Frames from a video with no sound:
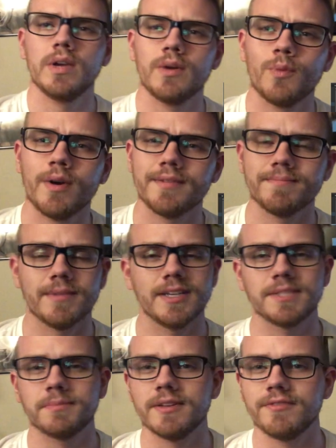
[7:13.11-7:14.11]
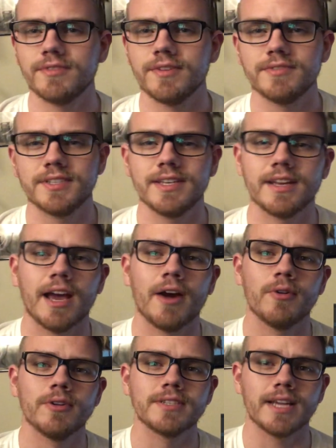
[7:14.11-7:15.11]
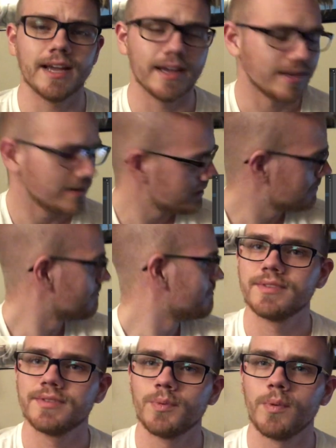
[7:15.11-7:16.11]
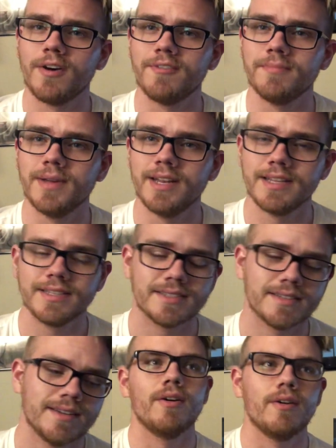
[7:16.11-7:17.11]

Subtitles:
Week 1, I spent 15 hours and 12 minutes,